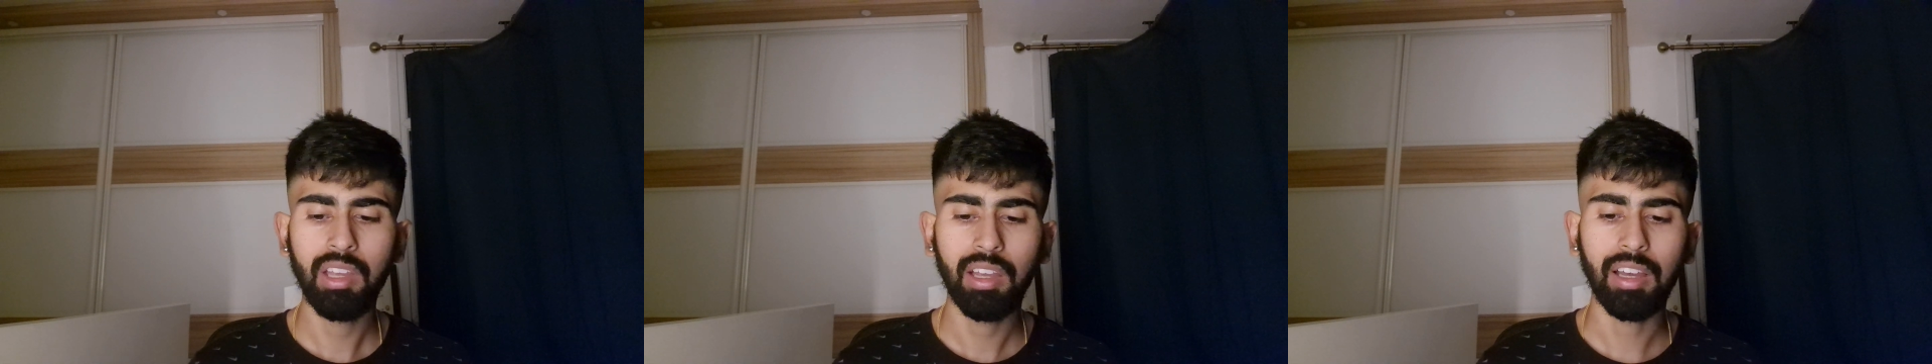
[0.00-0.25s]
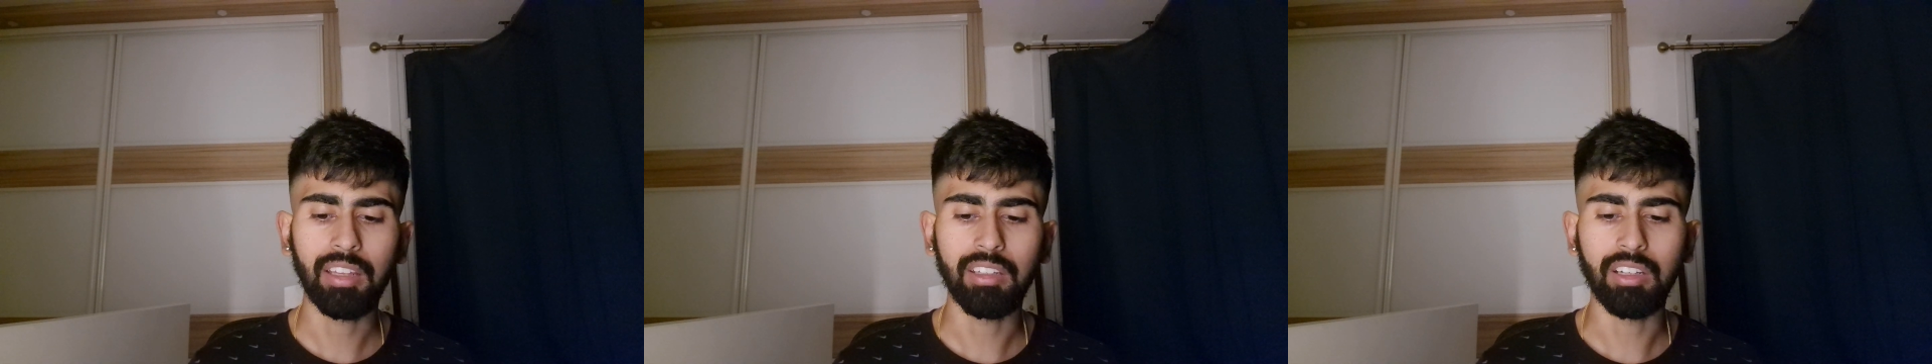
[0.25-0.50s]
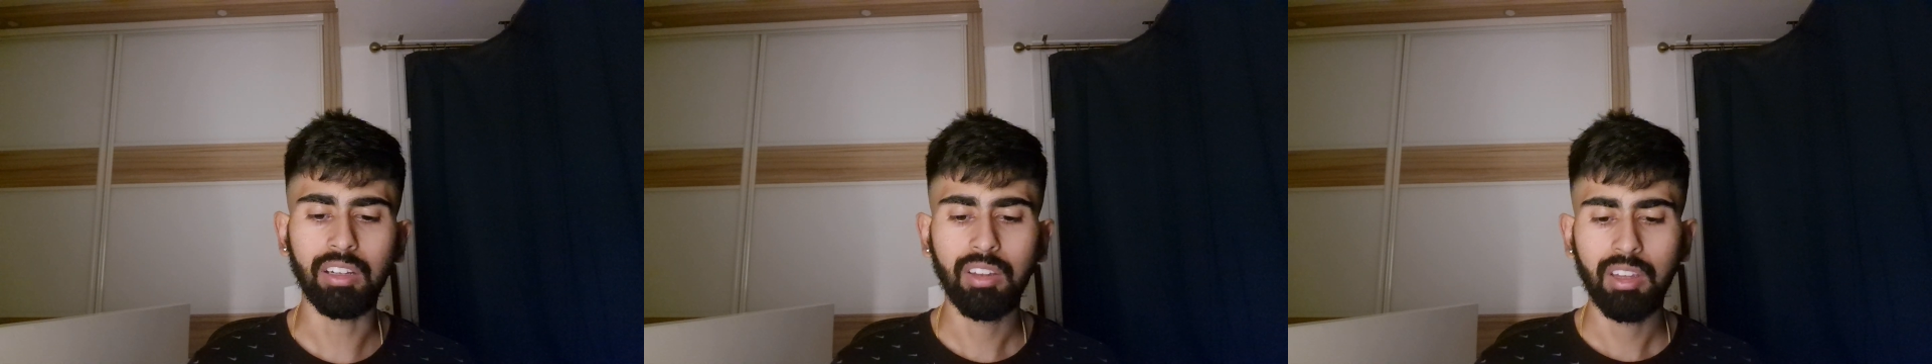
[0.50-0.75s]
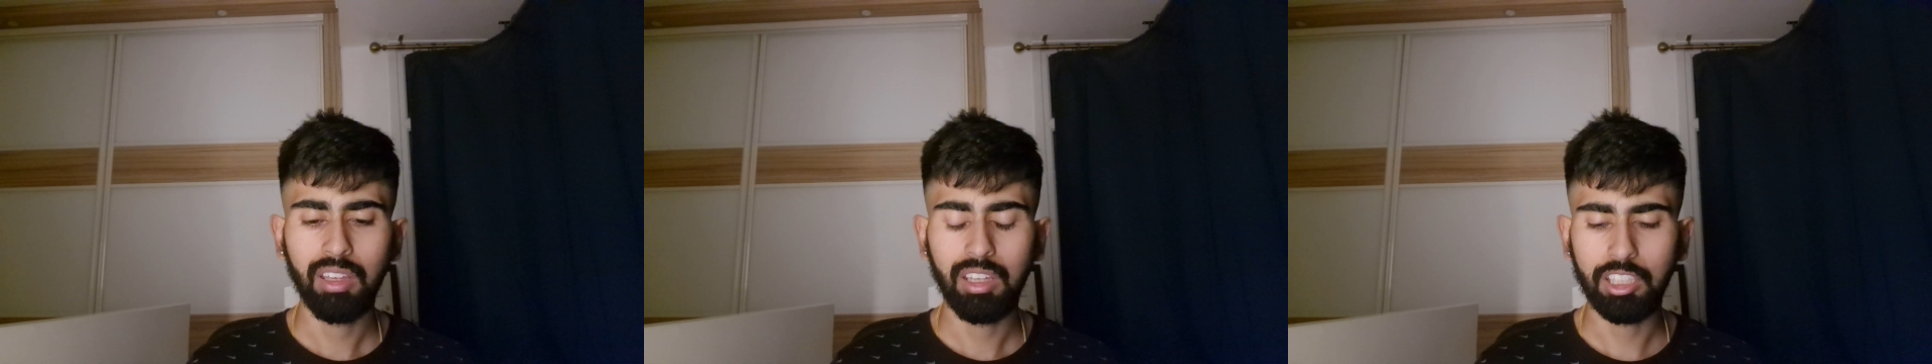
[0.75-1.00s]
And
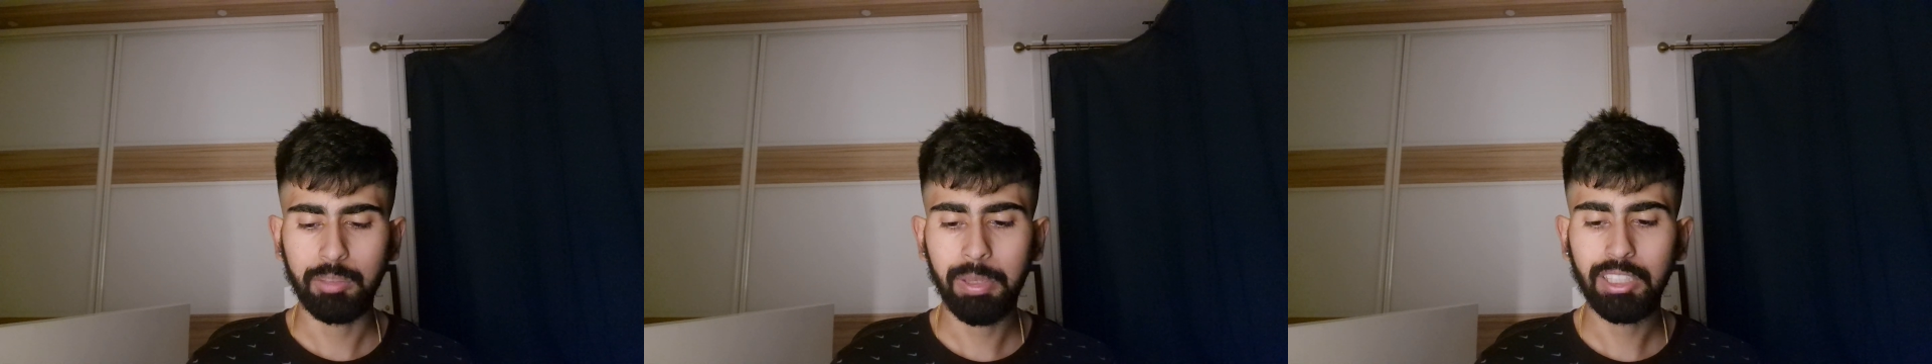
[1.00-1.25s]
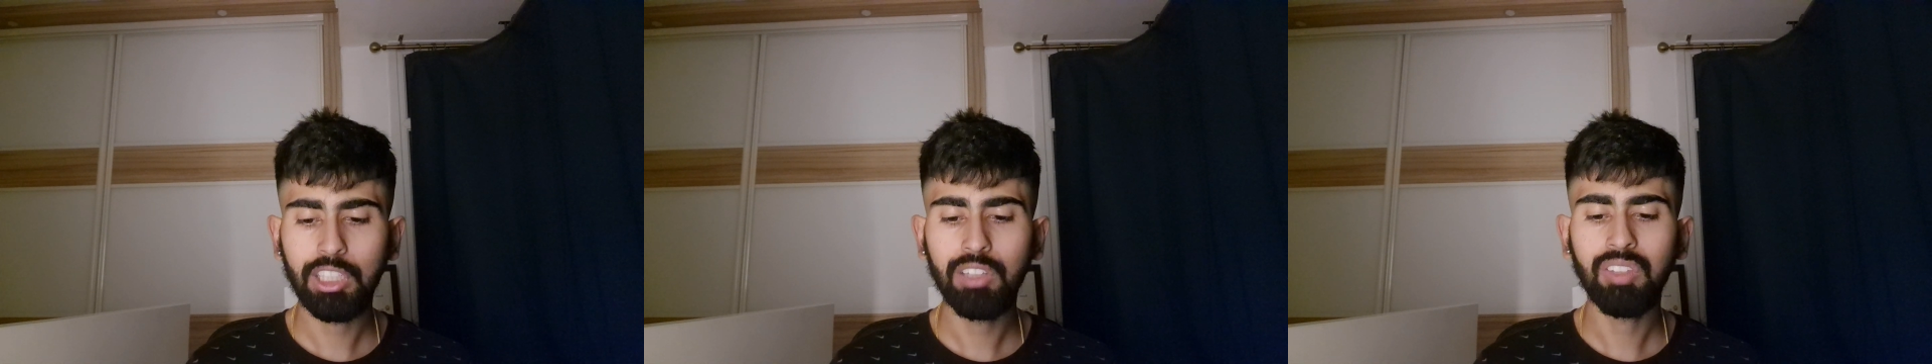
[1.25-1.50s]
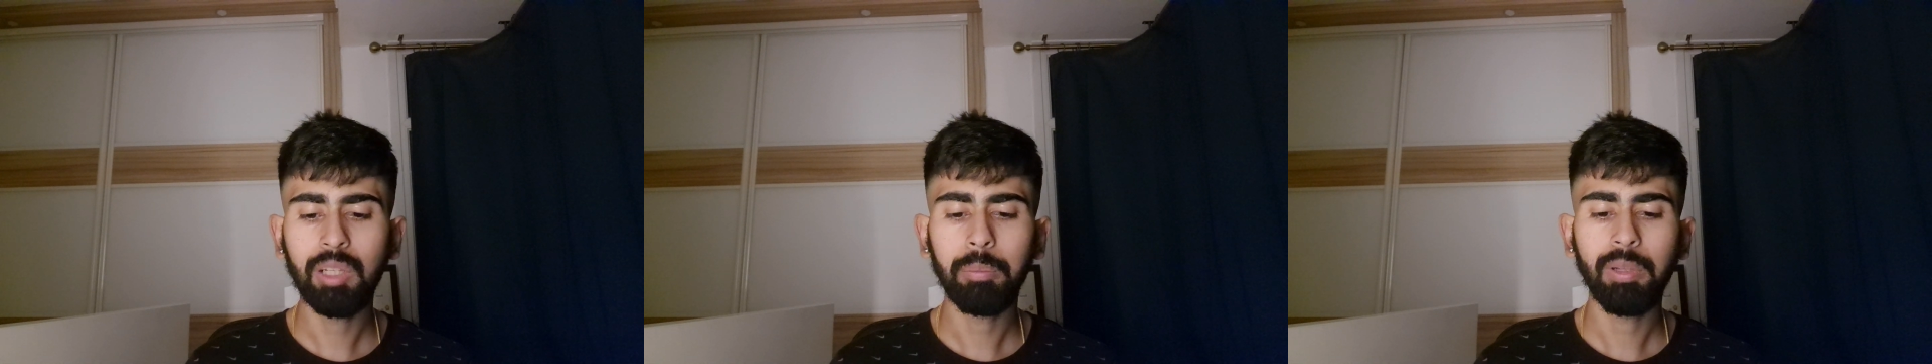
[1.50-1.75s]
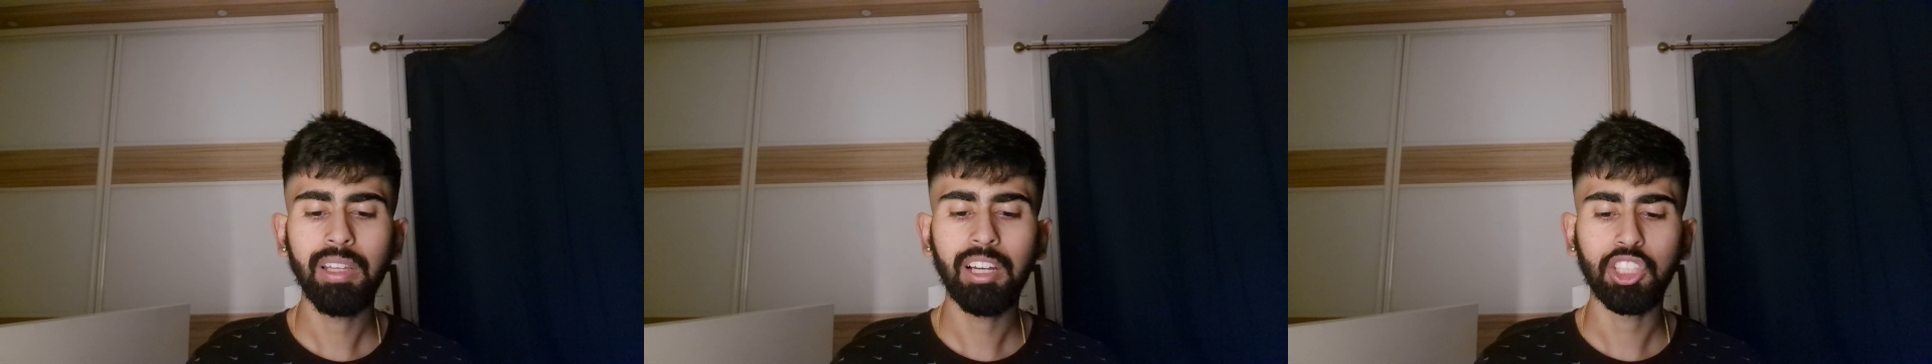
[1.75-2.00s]
especially if they
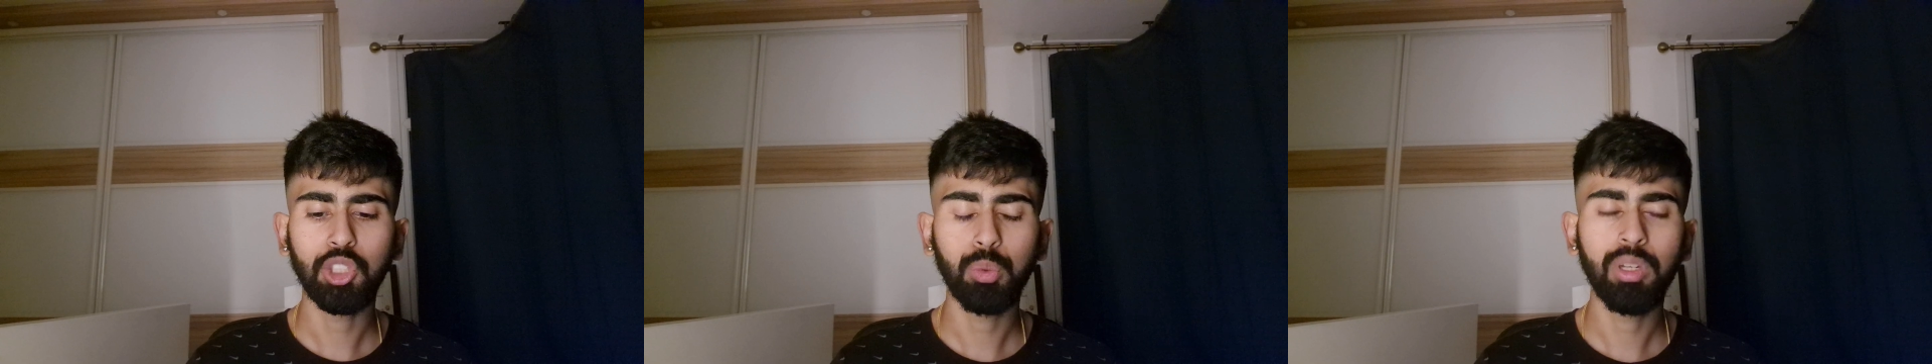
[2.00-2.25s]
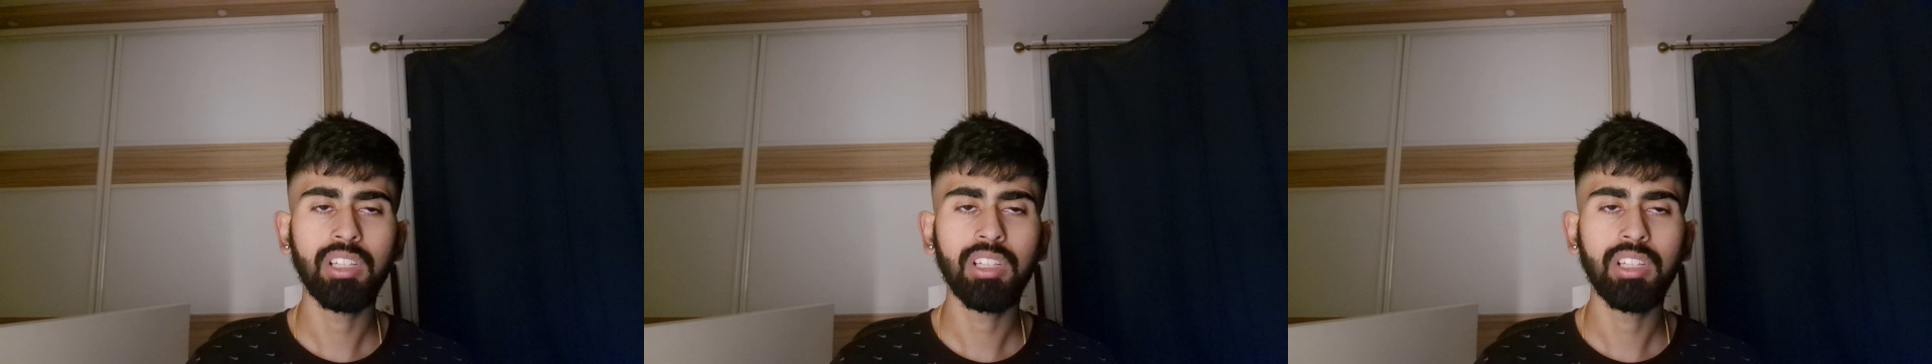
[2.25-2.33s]
play Ashwin